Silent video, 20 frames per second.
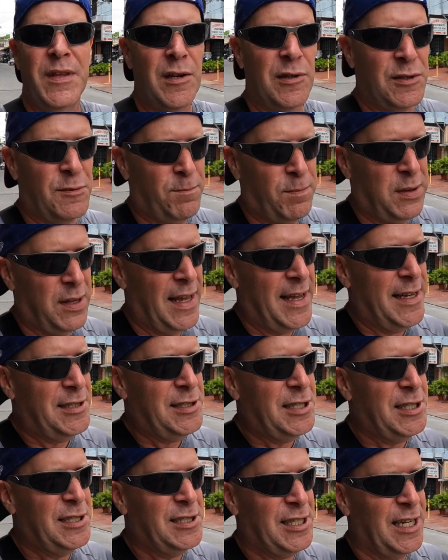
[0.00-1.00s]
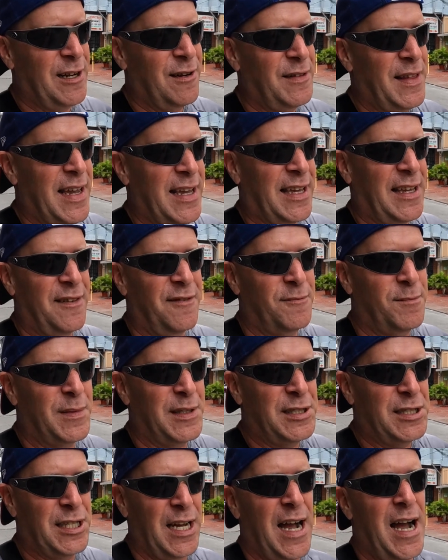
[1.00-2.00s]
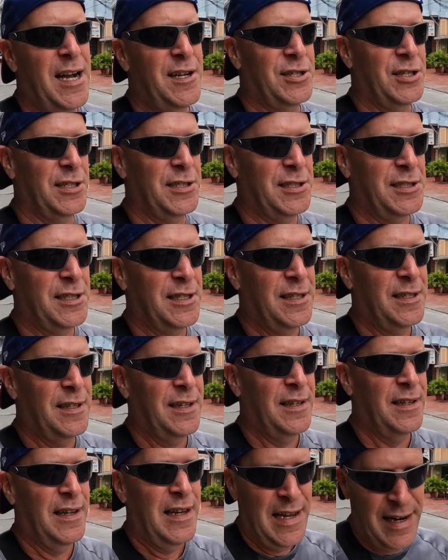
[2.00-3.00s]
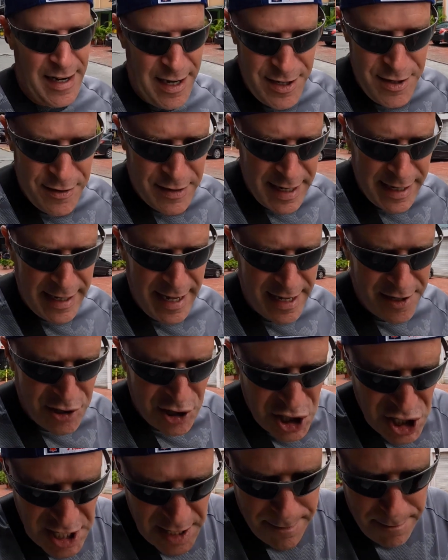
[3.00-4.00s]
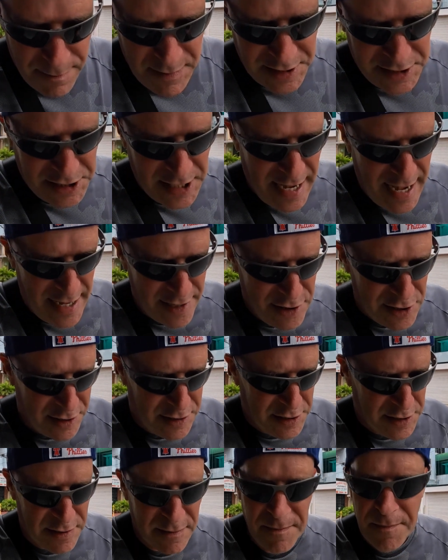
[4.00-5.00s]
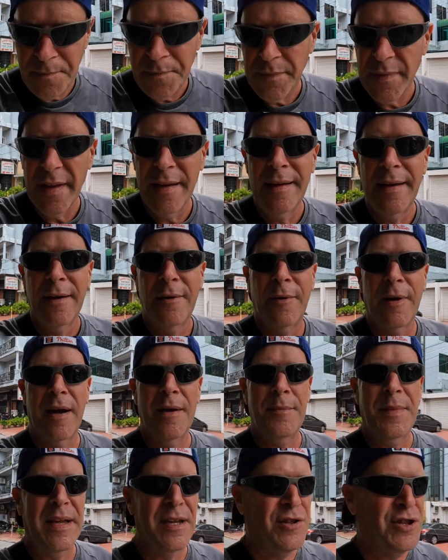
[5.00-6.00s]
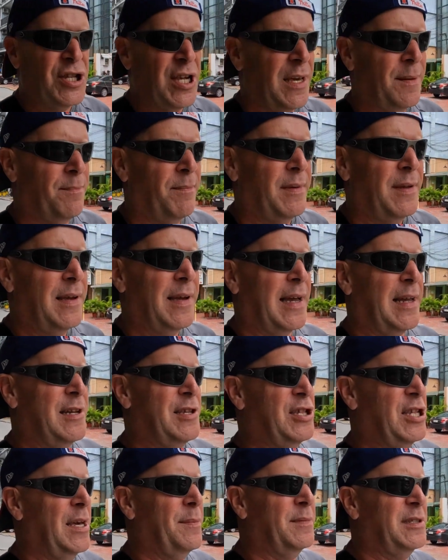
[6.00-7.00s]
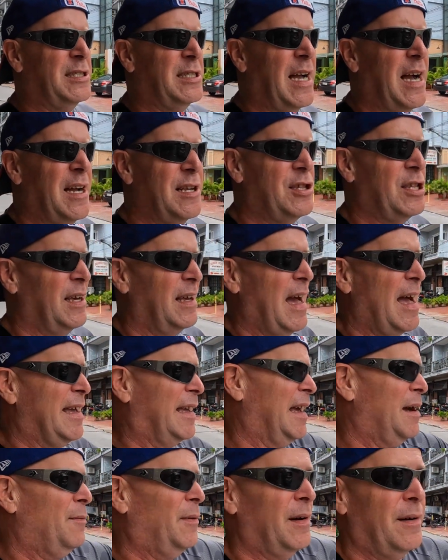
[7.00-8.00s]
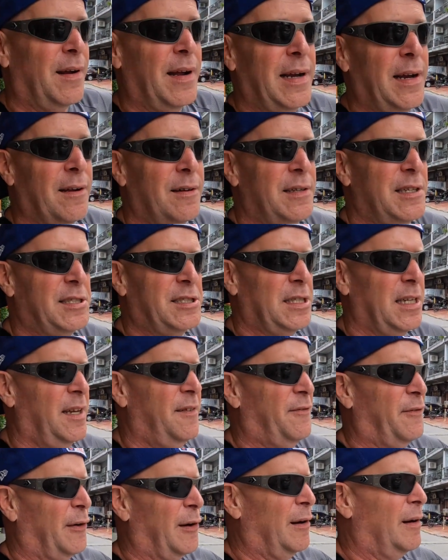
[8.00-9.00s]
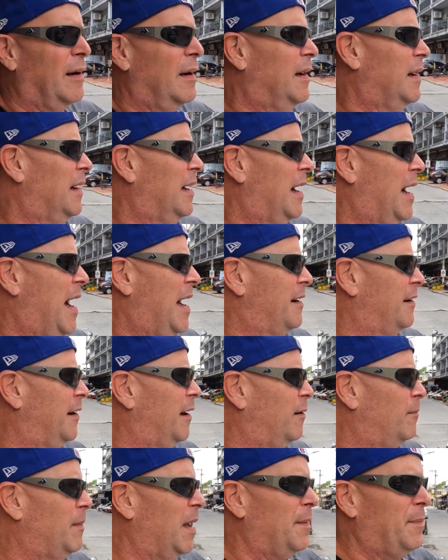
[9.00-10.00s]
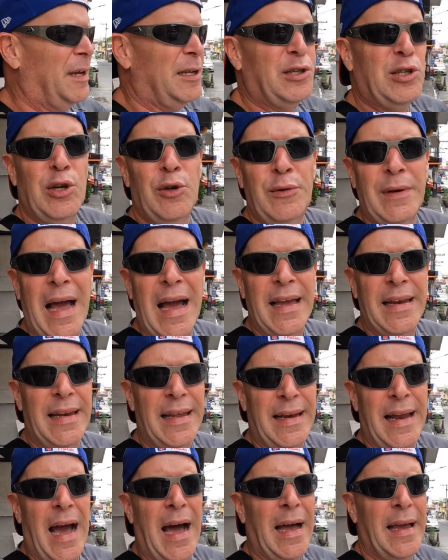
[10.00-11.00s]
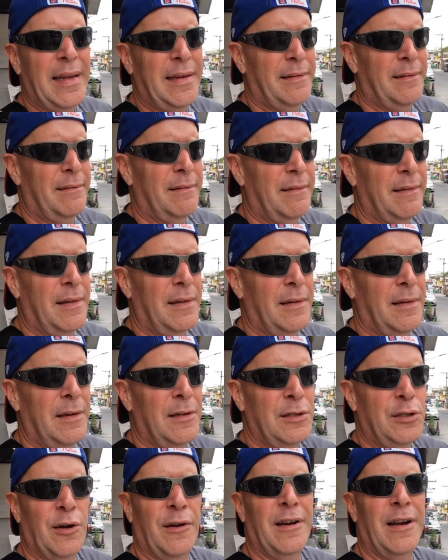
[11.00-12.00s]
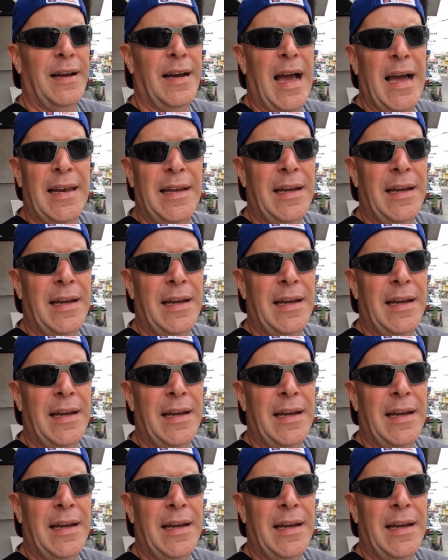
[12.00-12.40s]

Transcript: there's places there that give massages. Now you can get cheap massages. What do I mean cheap? You get a cheap massage, I can get one right here in the city for, I don't know, maybe $299 pesos.